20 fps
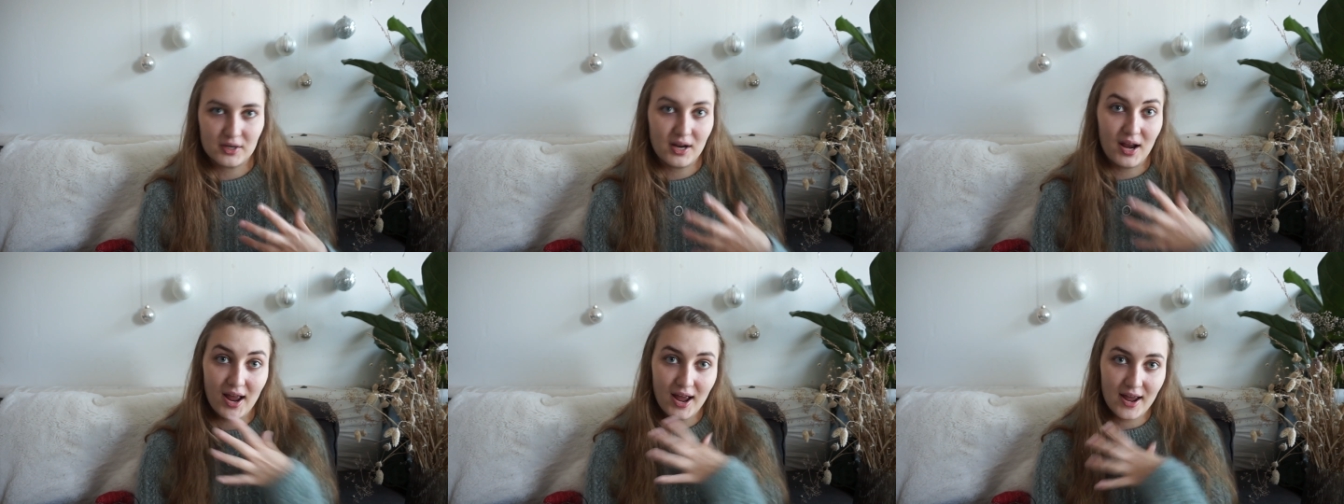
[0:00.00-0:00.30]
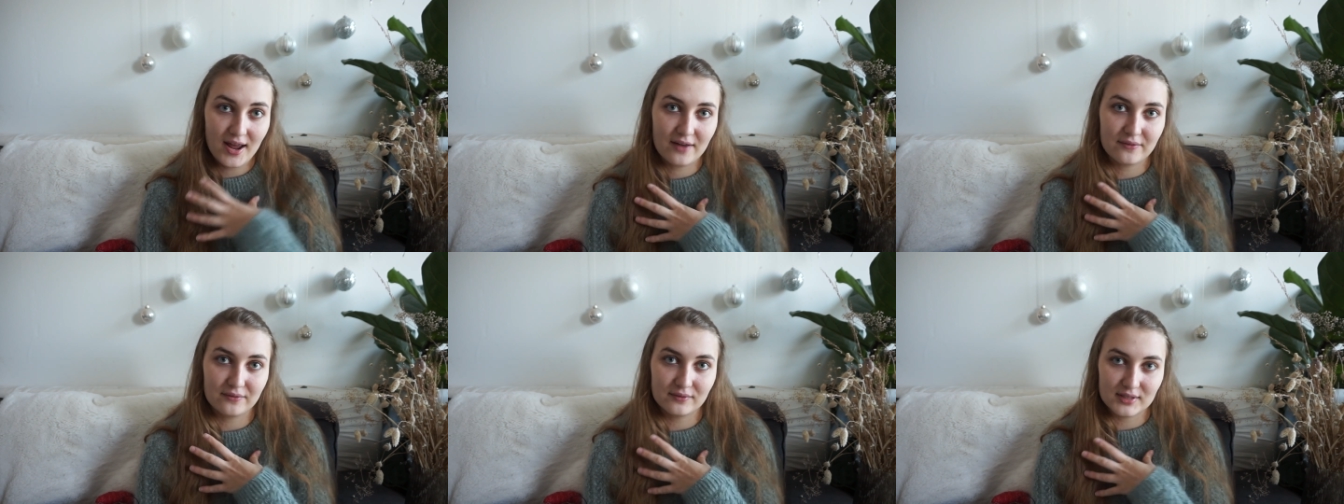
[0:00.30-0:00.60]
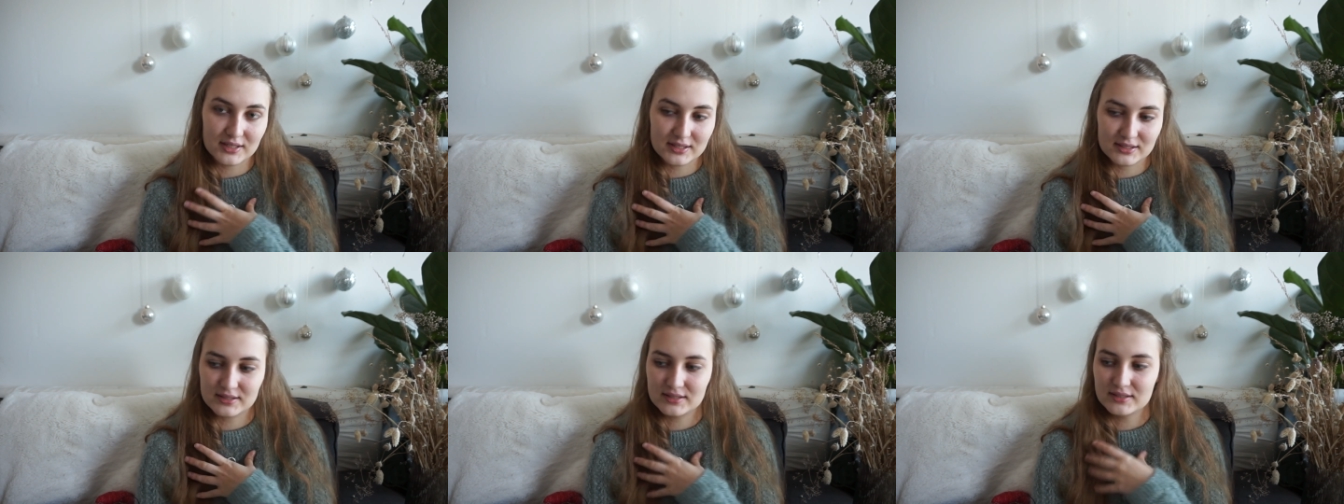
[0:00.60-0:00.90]
I haven't
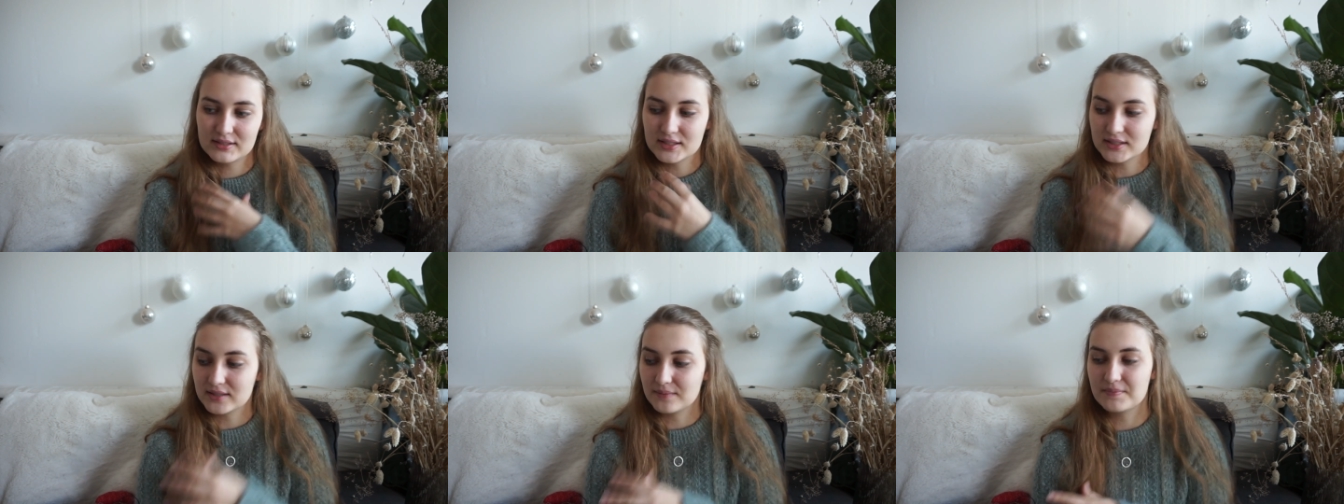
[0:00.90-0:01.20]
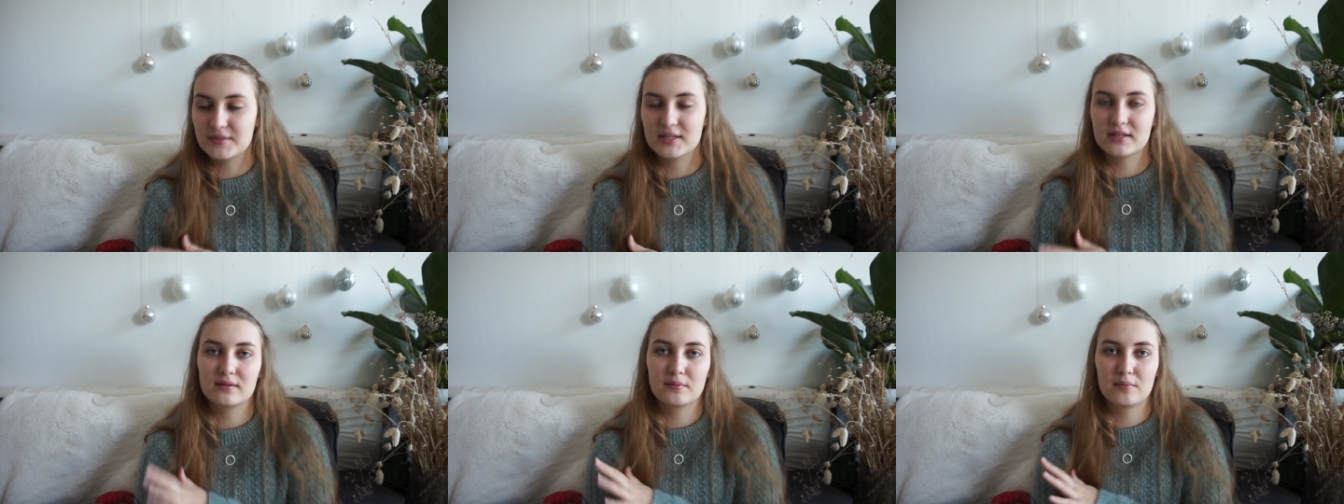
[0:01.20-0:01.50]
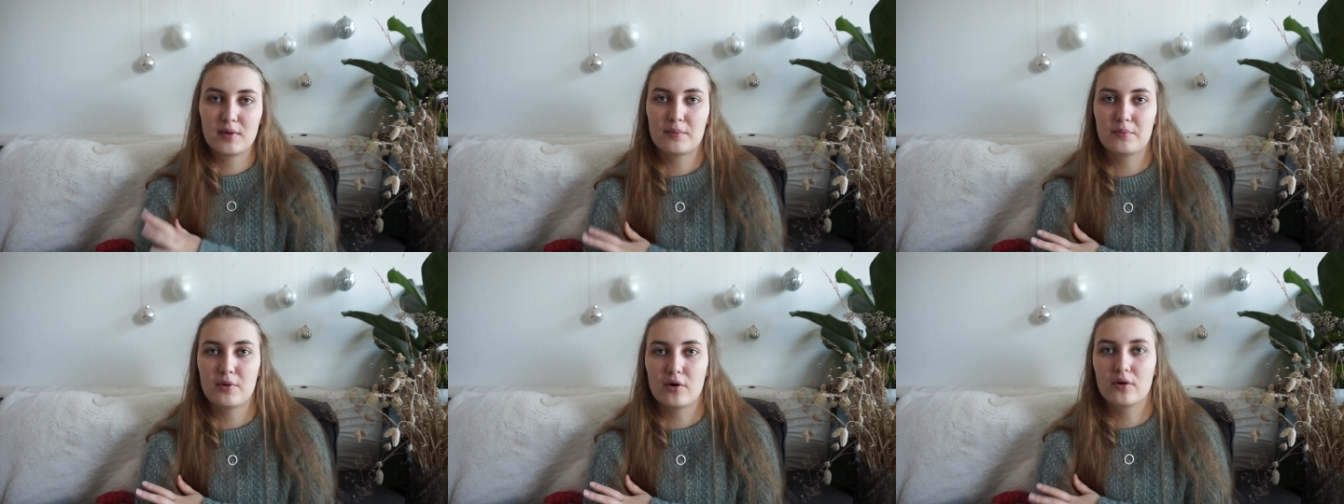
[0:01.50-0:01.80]
knit something in
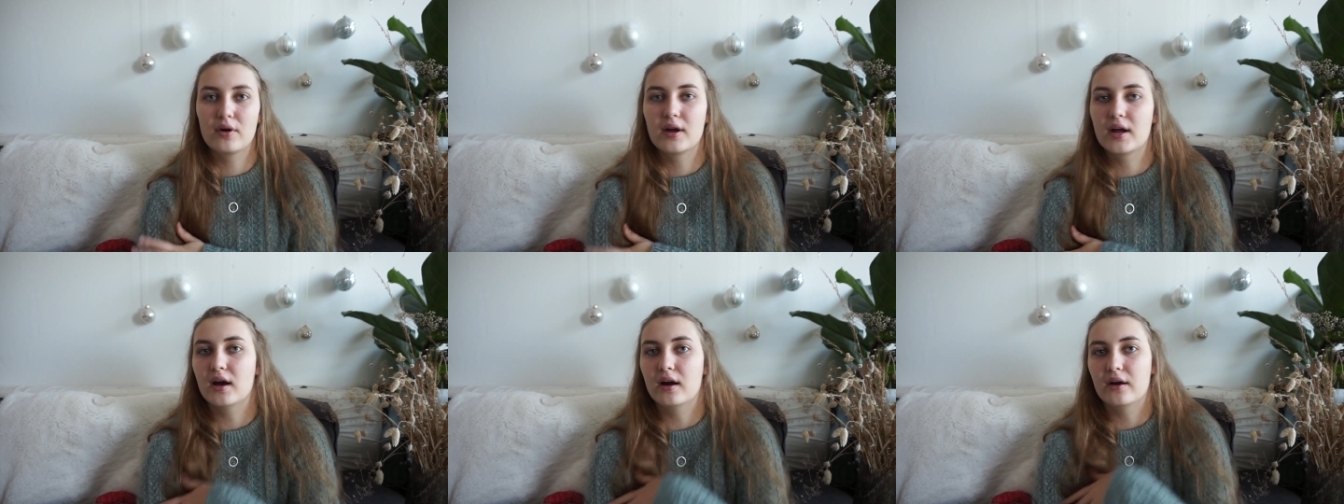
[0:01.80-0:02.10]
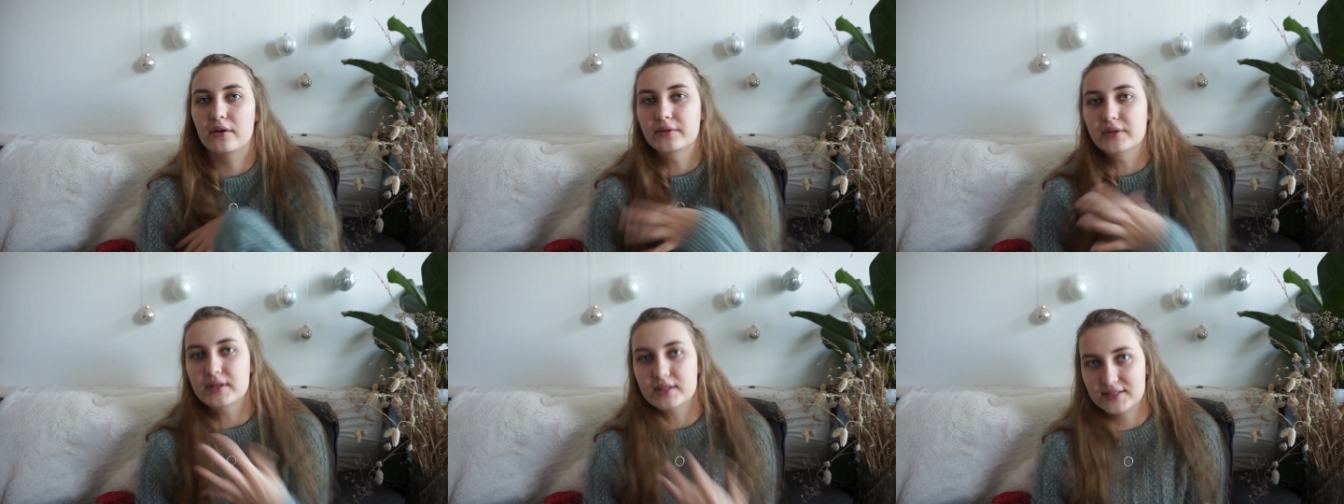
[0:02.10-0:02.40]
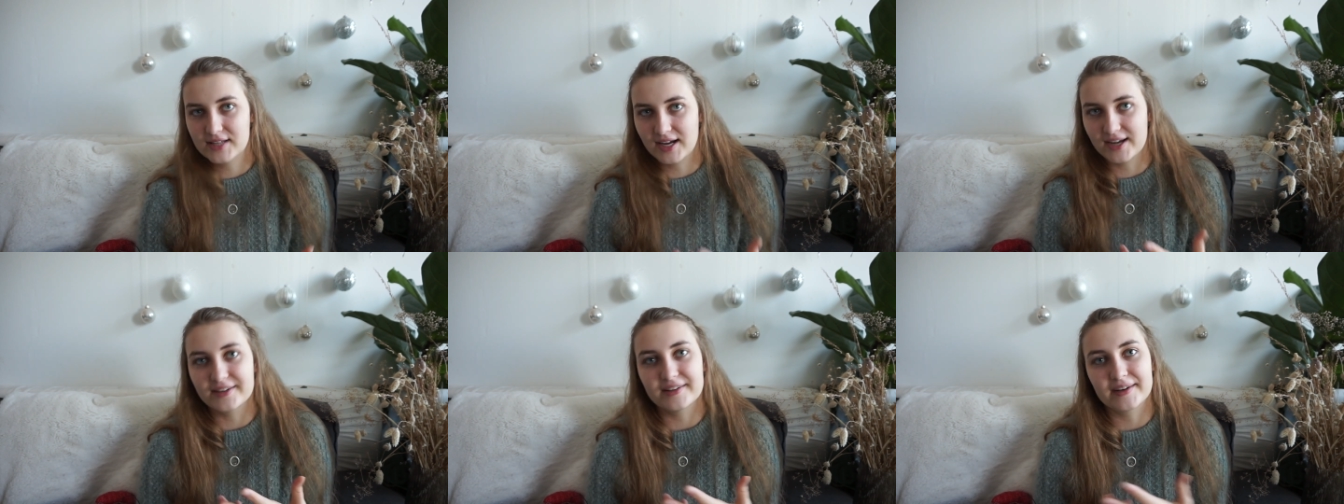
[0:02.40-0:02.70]
my mohair. I only
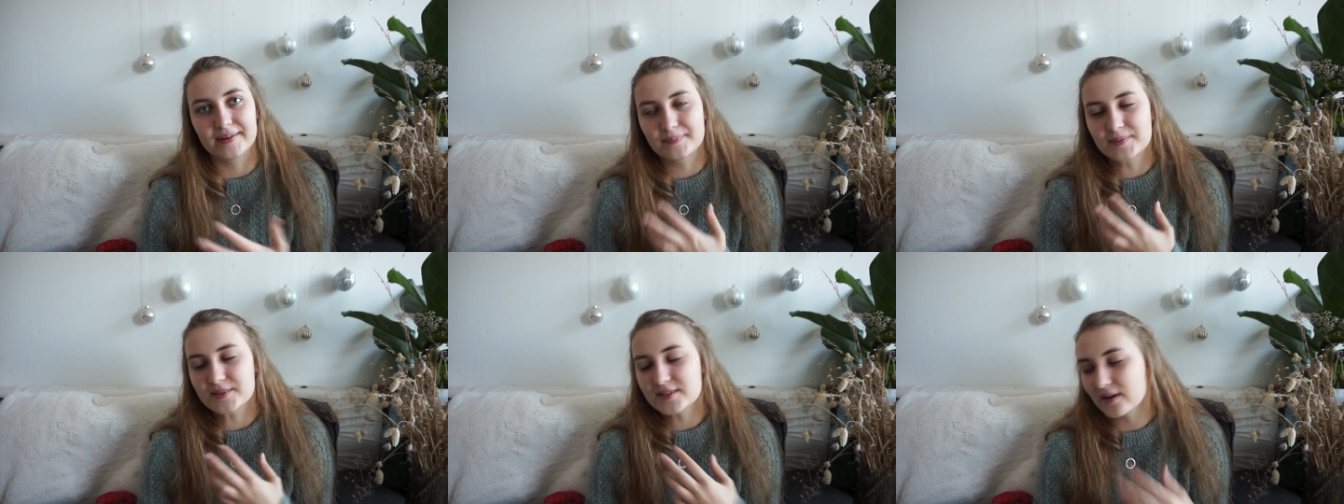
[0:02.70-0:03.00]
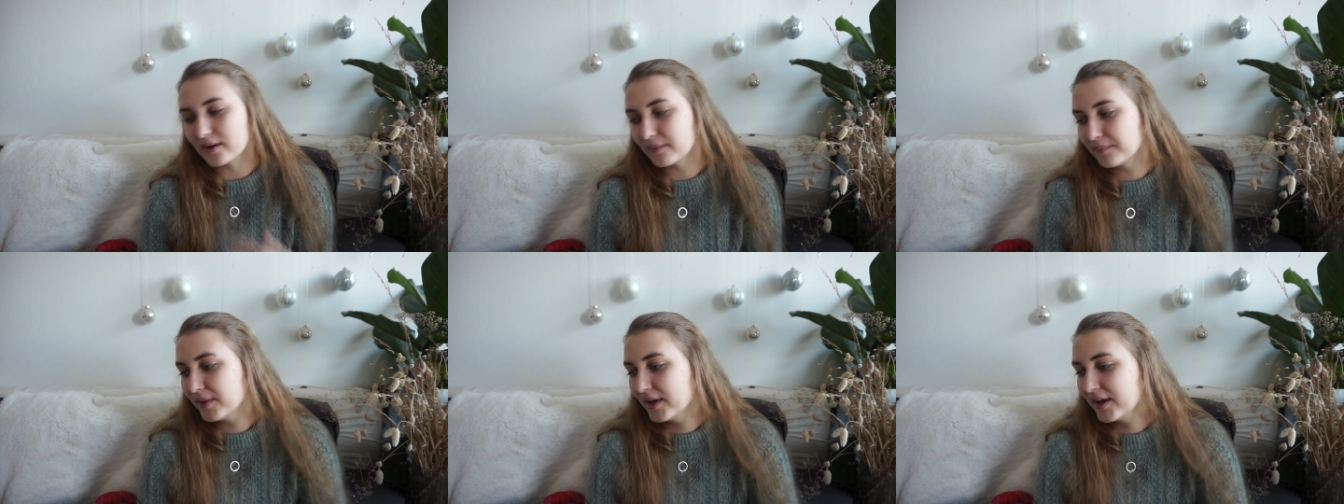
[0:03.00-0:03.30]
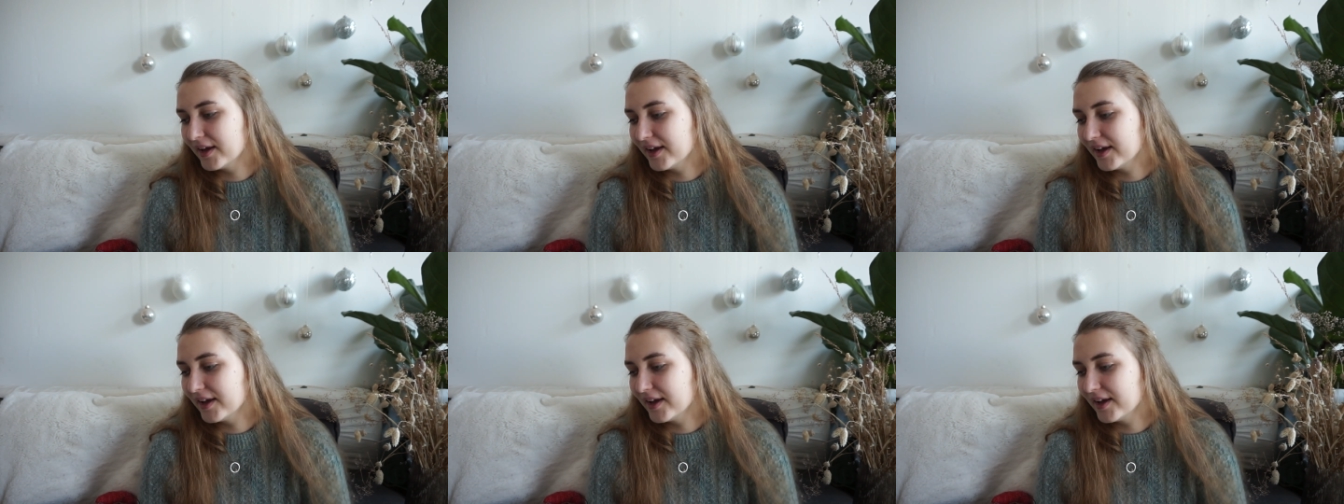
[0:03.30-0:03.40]
dyed up some.